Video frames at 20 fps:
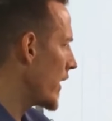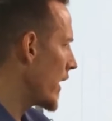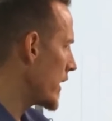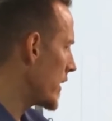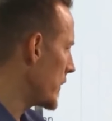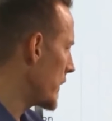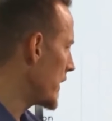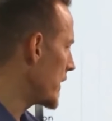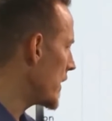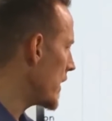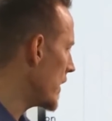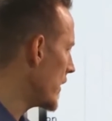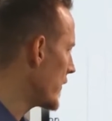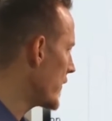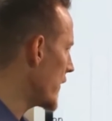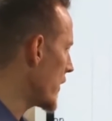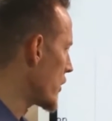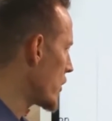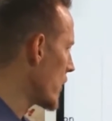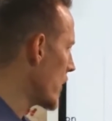vitamin D
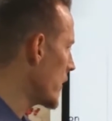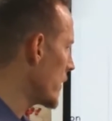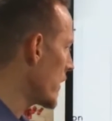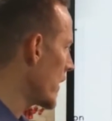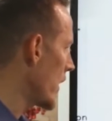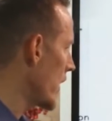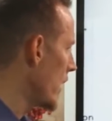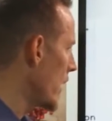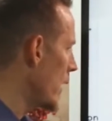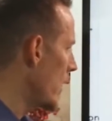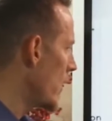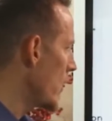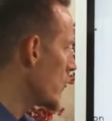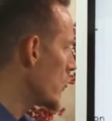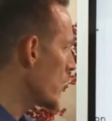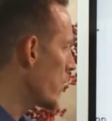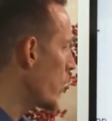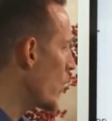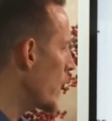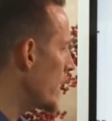deficient.
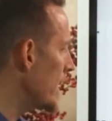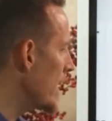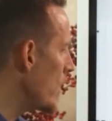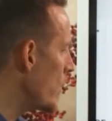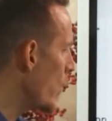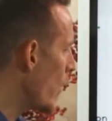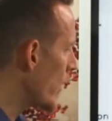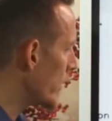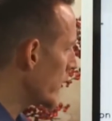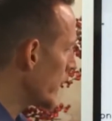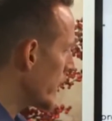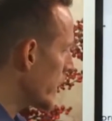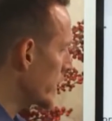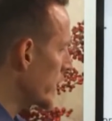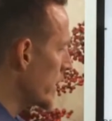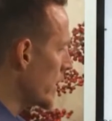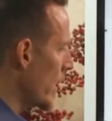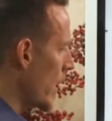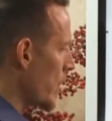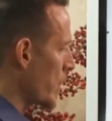21, look at
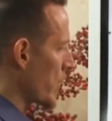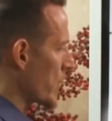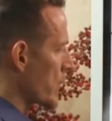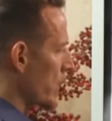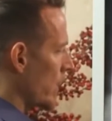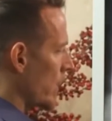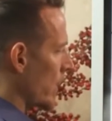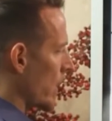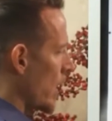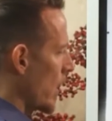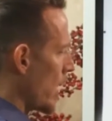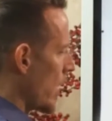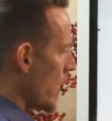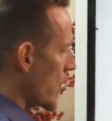the numbers here